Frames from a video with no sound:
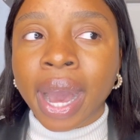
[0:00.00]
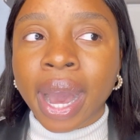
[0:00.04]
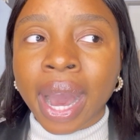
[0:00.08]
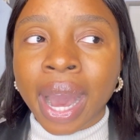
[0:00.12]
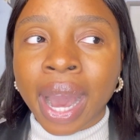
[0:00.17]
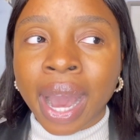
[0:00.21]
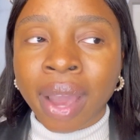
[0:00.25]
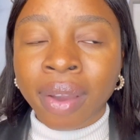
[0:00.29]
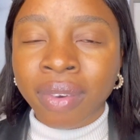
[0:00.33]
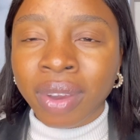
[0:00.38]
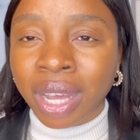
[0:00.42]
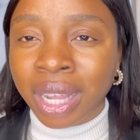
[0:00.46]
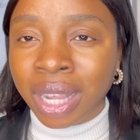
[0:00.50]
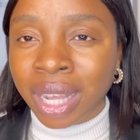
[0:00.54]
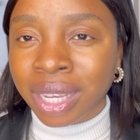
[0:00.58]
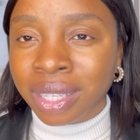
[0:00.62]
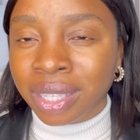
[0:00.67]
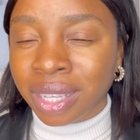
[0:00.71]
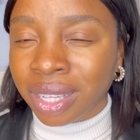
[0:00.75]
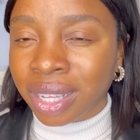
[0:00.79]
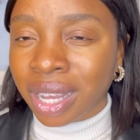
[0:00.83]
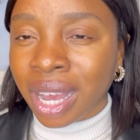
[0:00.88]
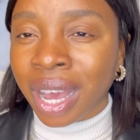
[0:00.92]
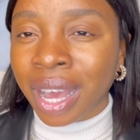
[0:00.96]
I
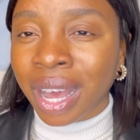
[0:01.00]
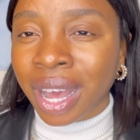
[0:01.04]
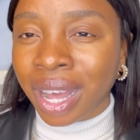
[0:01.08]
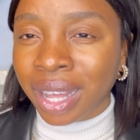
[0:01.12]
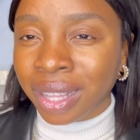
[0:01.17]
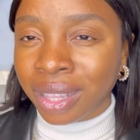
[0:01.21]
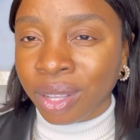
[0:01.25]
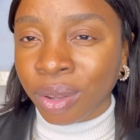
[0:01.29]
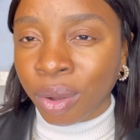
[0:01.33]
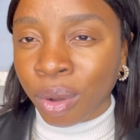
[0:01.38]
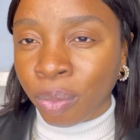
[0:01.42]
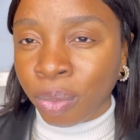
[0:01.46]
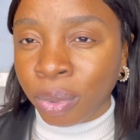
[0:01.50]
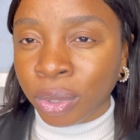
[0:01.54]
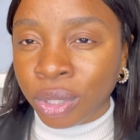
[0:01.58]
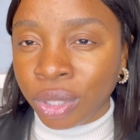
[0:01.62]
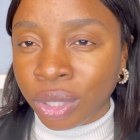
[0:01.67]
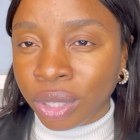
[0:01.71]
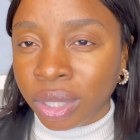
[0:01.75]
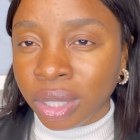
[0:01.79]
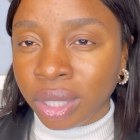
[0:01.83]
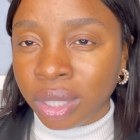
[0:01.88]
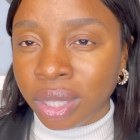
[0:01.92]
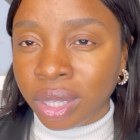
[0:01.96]
realized that I had the
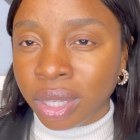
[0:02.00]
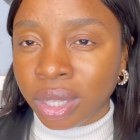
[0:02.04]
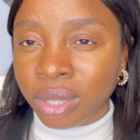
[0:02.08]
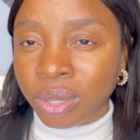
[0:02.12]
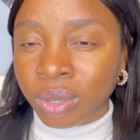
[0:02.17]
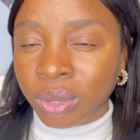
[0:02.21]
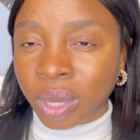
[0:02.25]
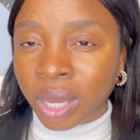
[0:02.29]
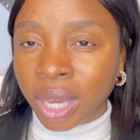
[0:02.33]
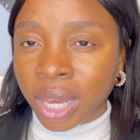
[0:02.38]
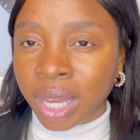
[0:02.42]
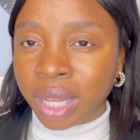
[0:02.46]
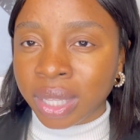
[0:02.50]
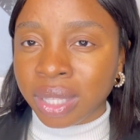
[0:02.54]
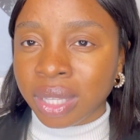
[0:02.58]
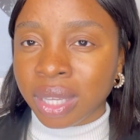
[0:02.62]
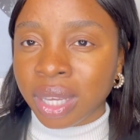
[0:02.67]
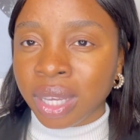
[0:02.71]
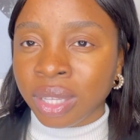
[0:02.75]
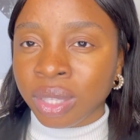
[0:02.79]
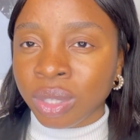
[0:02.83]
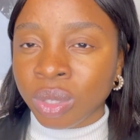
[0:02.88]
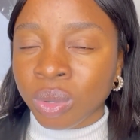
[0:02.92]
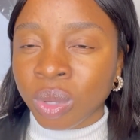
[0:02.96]
opportunity to get
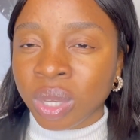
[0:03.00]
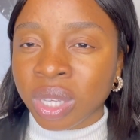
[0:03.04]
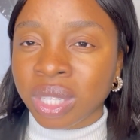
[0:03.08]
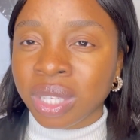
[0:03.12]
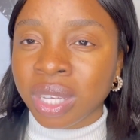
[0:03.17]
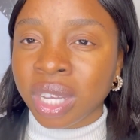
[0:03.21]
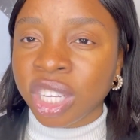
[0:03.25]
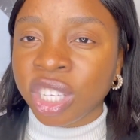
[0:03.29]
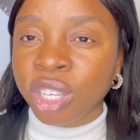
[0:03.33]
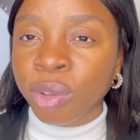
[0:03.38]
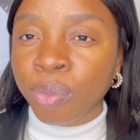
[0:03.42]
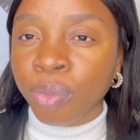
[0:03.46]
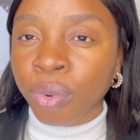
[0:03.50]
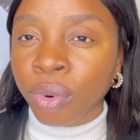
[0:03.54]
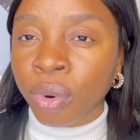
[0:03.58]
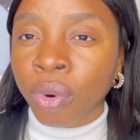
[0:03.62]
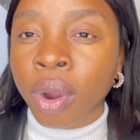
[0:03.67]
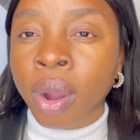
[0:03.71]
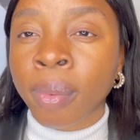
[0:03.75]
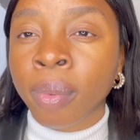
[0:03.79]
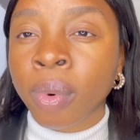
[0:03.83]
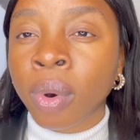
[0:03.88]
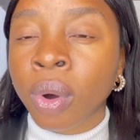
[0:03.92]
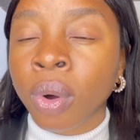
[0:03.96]
into a certain
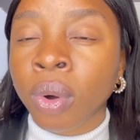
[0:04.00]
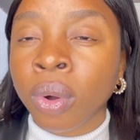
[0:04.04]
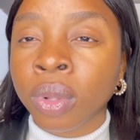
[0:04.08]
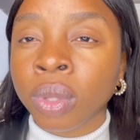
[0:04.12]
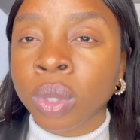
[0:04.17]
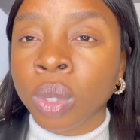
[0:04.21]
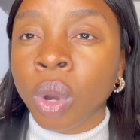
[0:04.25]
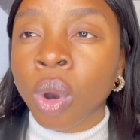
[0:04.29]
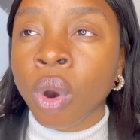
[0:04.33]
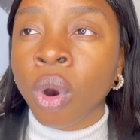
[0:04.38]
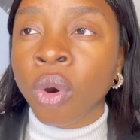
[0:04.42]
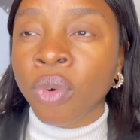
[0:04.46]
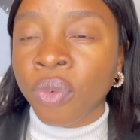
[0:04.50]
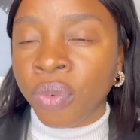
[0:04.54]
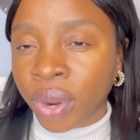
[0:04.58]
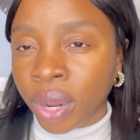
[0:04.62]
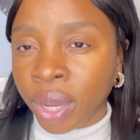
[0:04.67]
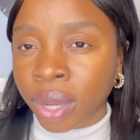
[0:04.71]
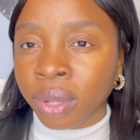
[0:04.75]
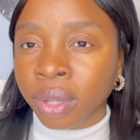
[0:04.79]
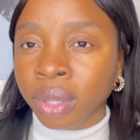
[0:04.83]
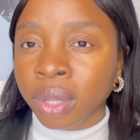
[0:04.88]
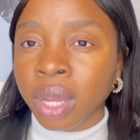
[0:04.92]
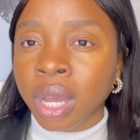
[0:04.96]
program called
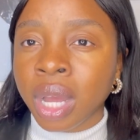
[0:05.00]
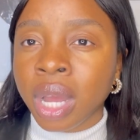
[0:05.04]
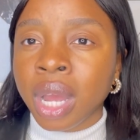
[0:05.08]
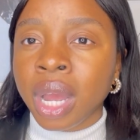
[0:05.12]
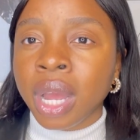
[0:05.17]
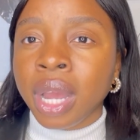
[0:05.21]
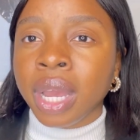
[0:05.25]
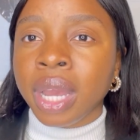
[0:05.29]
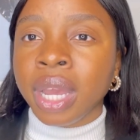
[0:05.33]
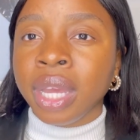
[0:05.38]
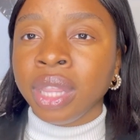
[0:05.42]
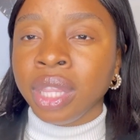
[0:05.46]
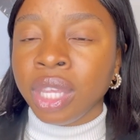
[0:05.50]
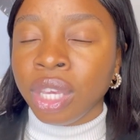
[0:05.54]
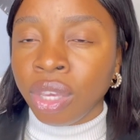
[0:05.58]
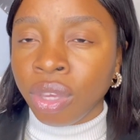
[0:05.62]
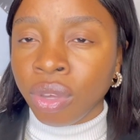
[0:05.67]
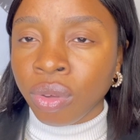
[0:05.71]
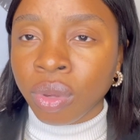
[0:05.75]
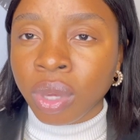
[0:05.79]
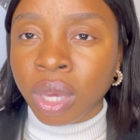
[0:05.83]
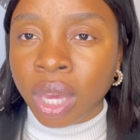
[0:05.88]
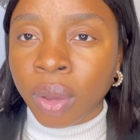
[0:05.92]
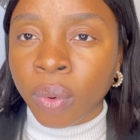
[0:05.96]
Oriel in
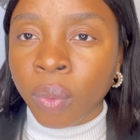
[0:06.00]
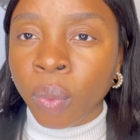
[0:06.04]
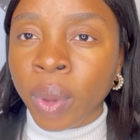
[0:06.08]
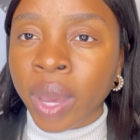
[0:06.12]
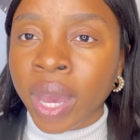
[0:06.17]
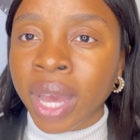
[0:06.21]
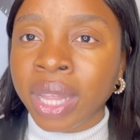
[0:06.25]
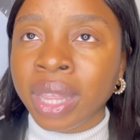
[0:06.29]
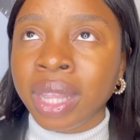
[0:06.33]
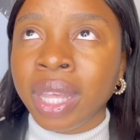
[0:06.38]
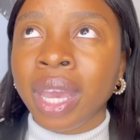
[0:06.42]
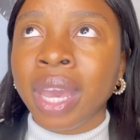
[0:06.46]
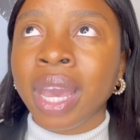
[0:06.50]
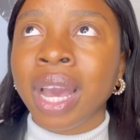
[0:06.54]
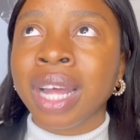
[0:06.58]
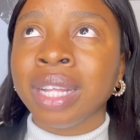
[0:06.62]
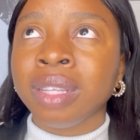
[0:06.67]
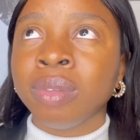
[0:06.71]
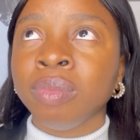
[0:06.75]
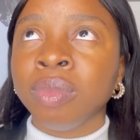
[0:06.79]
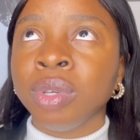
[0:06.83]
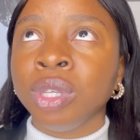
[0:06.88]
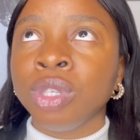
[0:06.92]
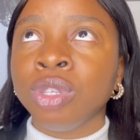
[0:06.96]
the UK, where they
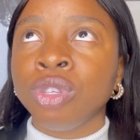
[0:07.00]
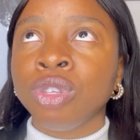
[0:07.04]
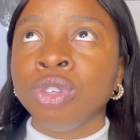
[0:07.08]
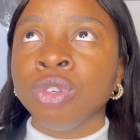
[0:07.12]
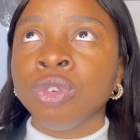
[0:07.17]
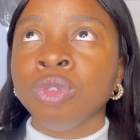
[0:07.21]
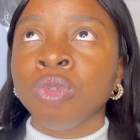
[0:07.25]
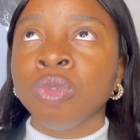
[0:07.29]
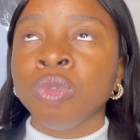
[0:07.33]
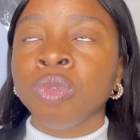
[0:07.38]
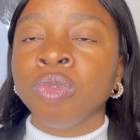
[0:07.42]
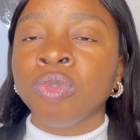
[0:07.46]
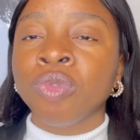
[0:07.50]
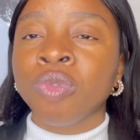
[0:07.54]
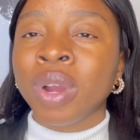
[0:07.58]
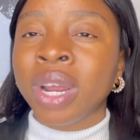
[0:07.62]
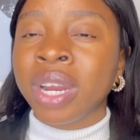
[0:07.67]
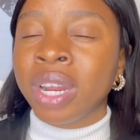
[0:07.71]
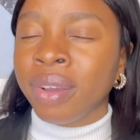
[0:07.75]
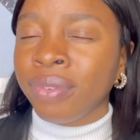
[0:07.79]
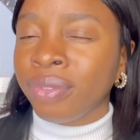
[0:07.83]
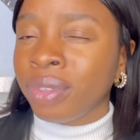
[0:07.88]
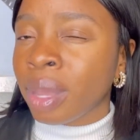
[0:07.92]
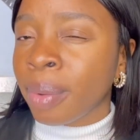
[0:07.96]
admit you
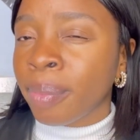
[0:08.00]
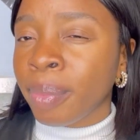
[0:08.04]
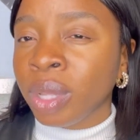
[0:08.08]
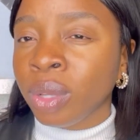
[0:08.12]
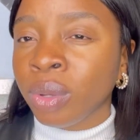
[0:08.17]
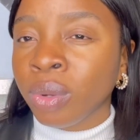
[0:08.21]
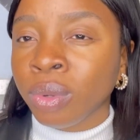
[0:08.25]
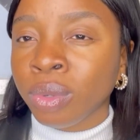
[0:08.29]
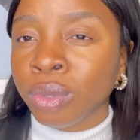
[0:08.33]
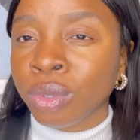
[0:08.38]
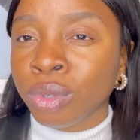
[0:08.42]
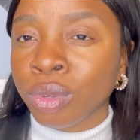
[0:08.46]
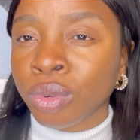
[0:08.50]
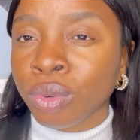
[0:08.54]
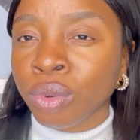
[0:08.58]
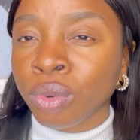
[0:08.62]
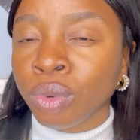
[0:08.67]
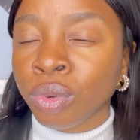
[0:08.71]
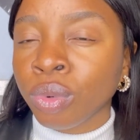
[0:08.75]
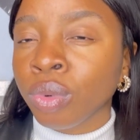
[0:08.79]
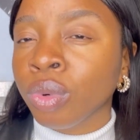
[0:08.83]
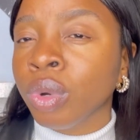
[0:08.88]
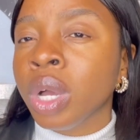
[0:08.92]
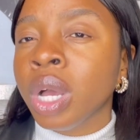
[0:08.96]
right after medical
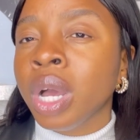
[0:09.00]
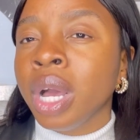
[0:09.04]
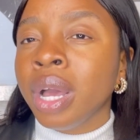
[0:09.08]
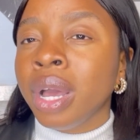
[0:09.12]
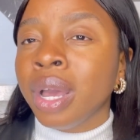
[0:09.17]
school.